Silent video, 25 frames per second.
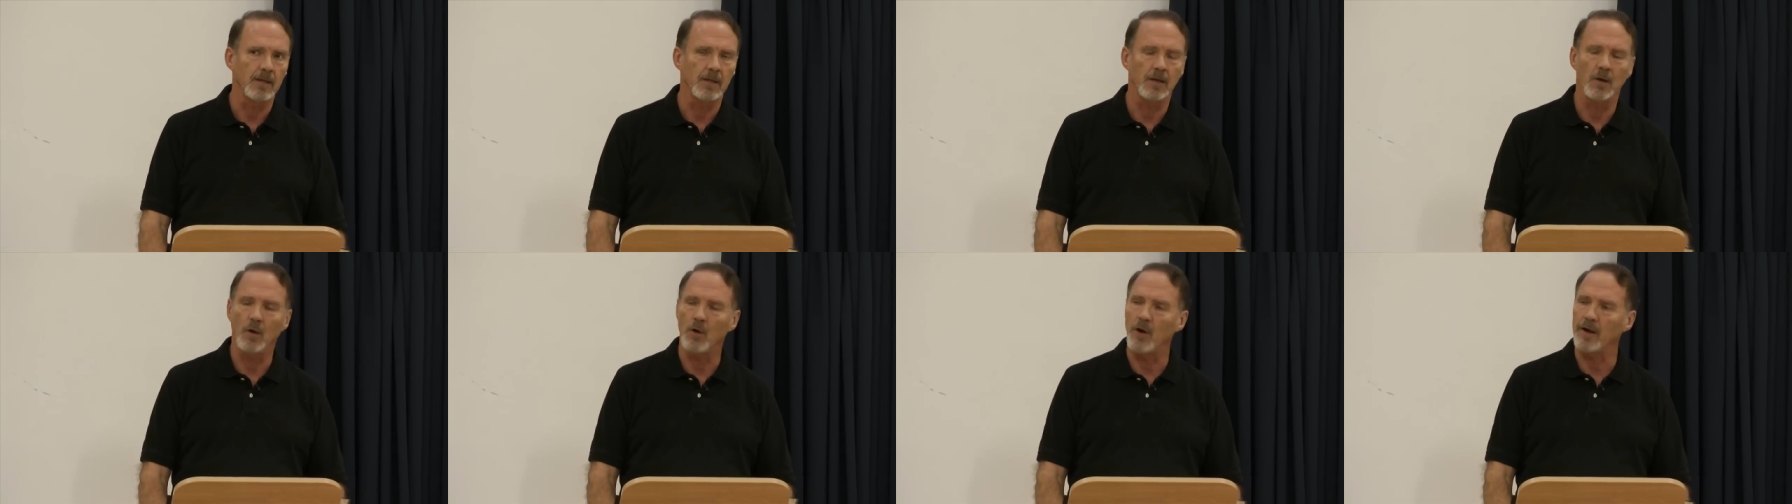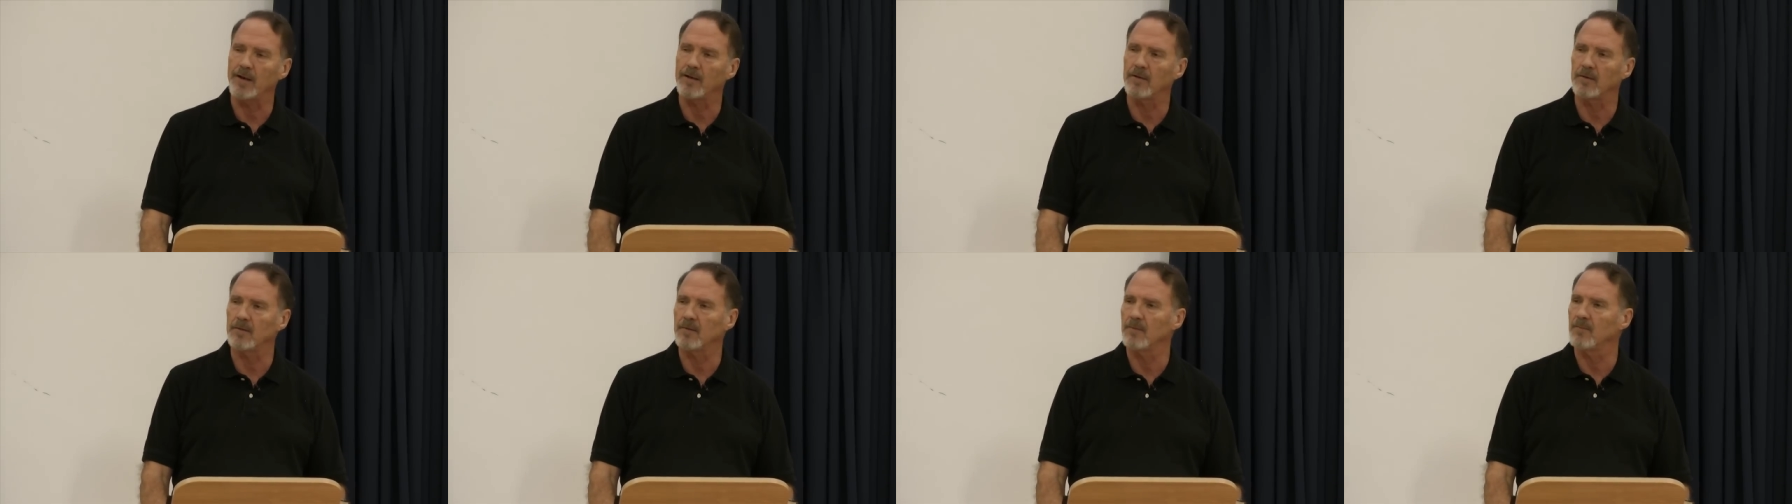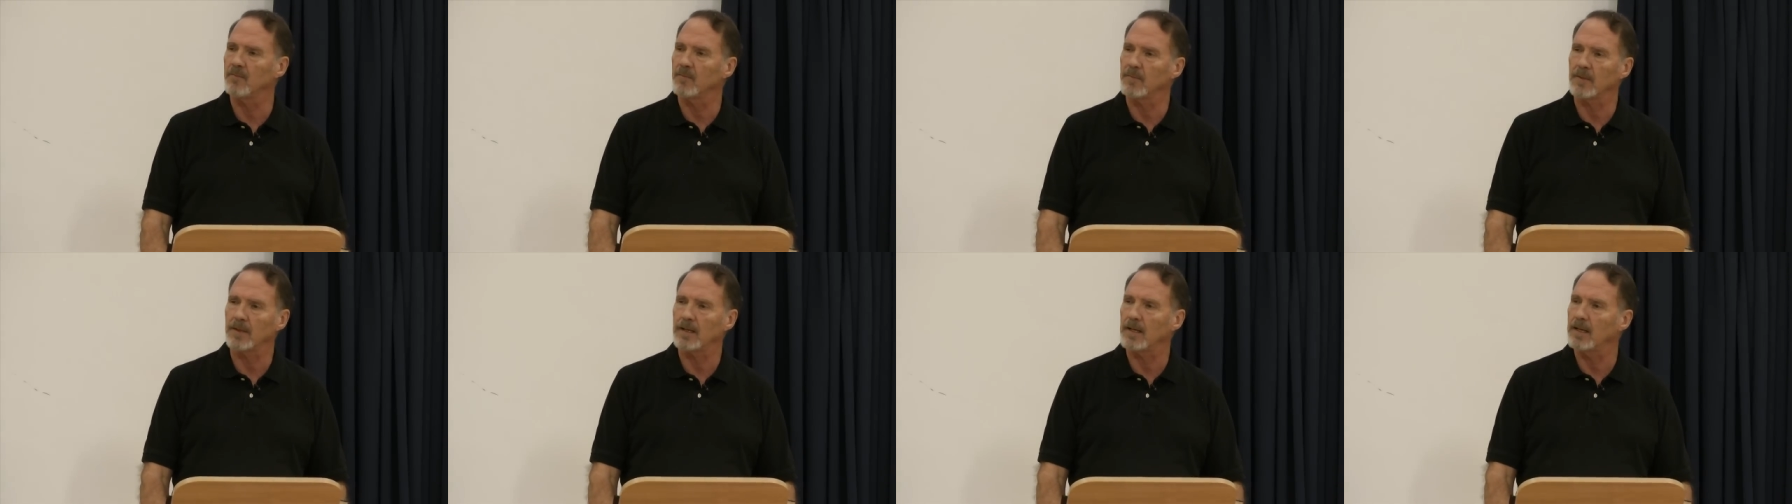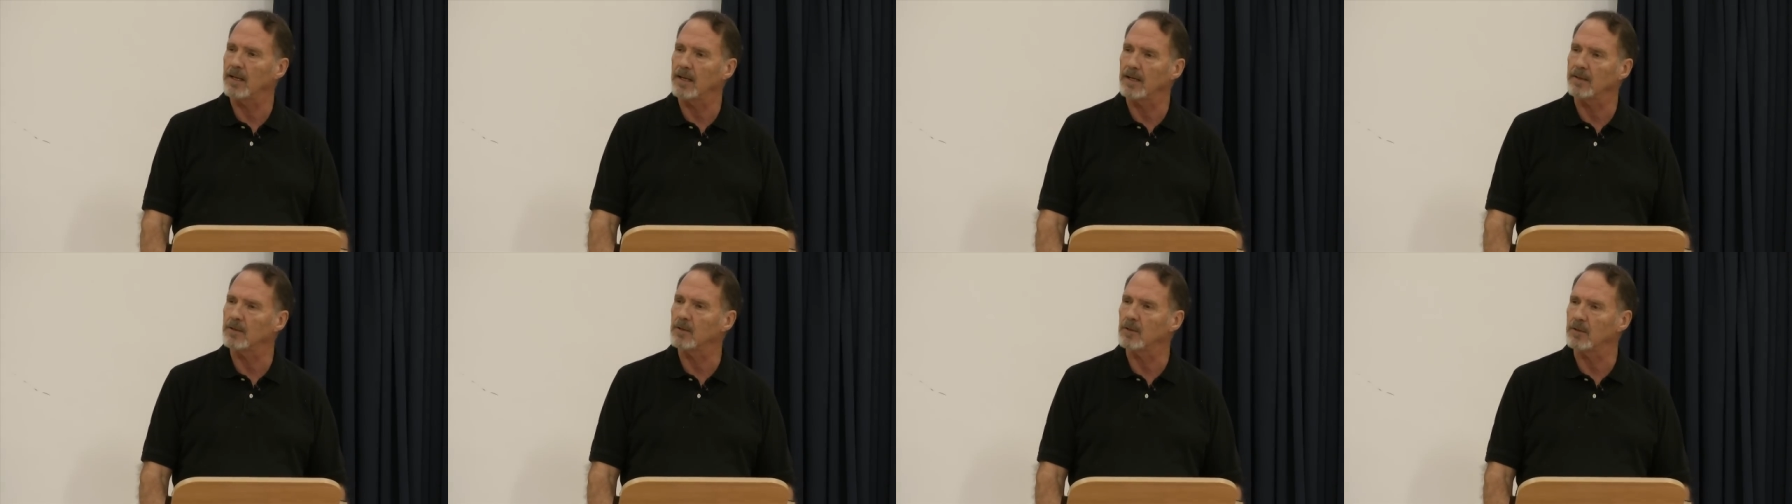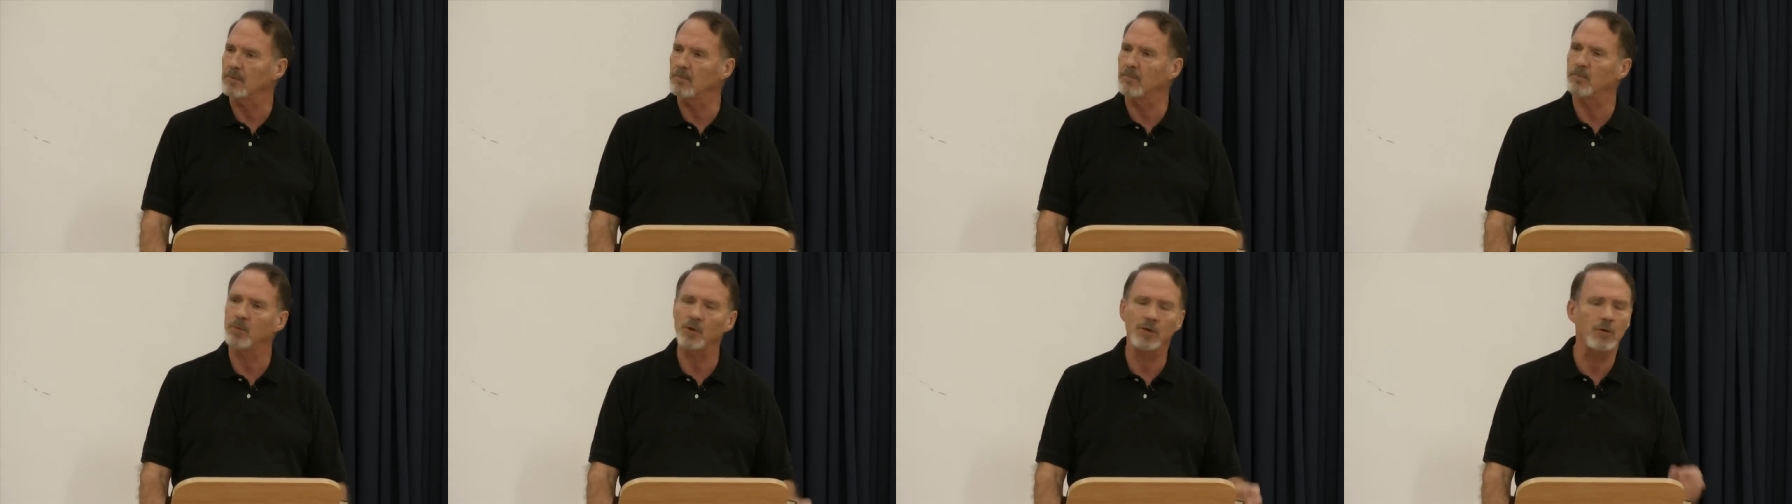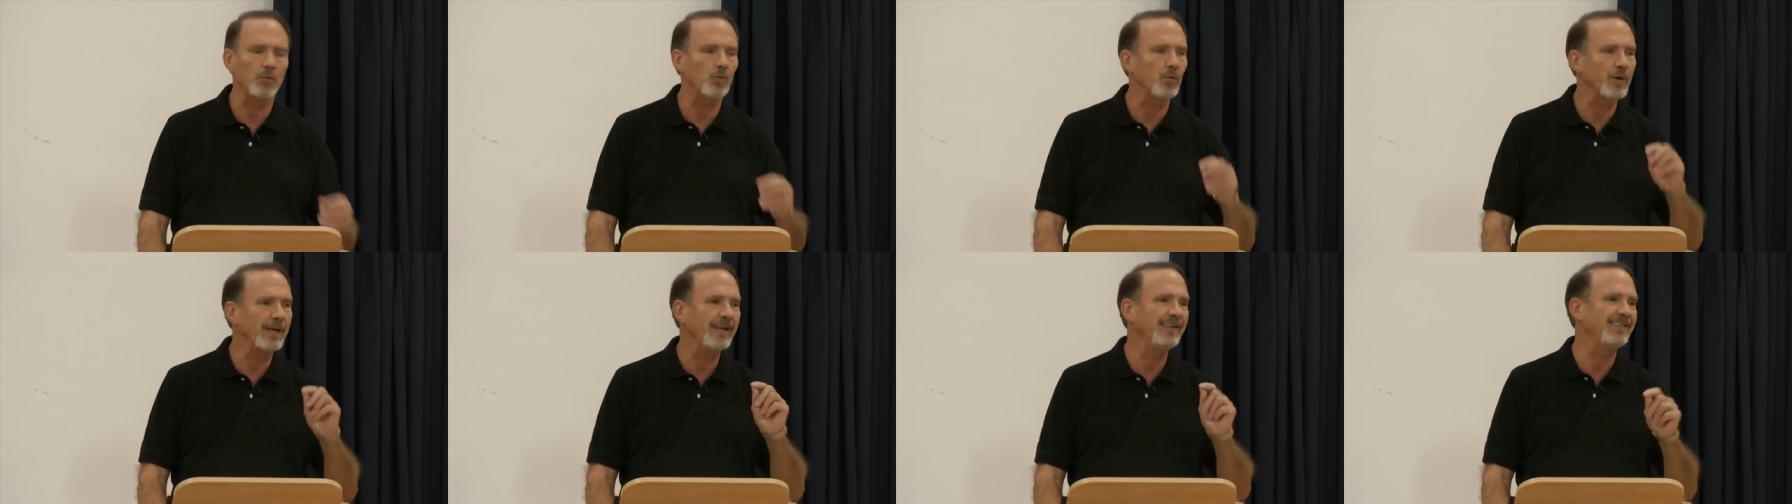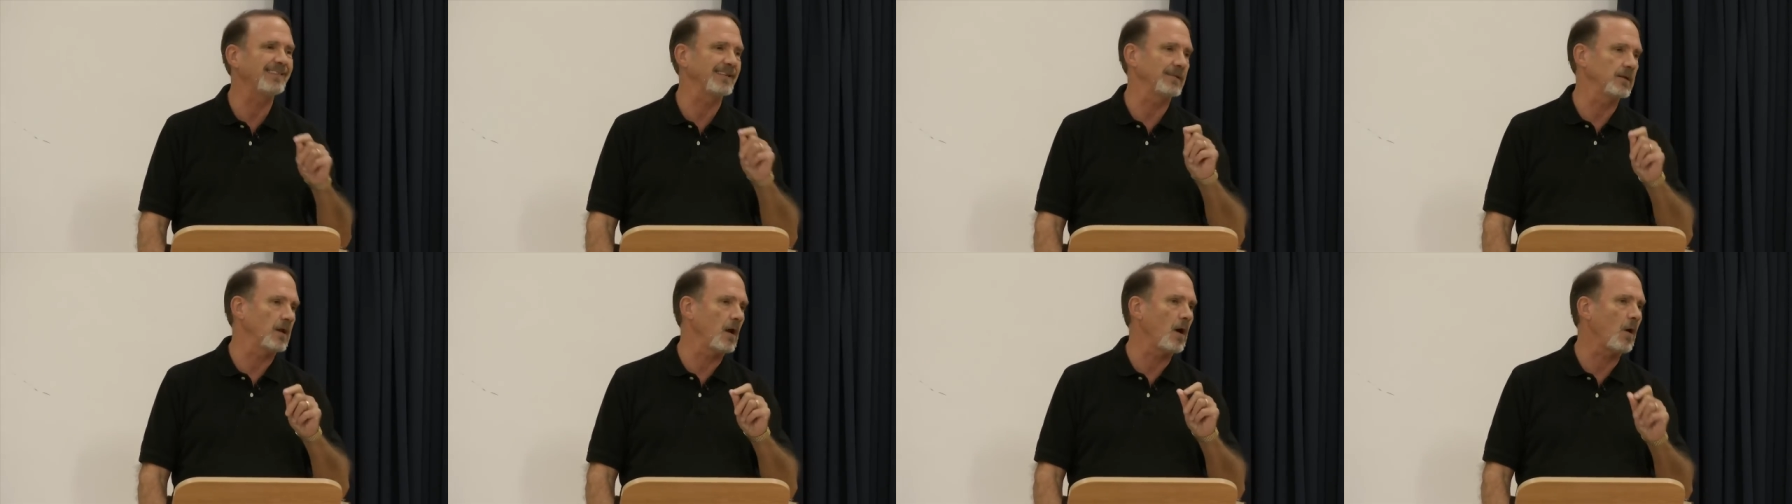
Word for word: You know, I couldn't put a reason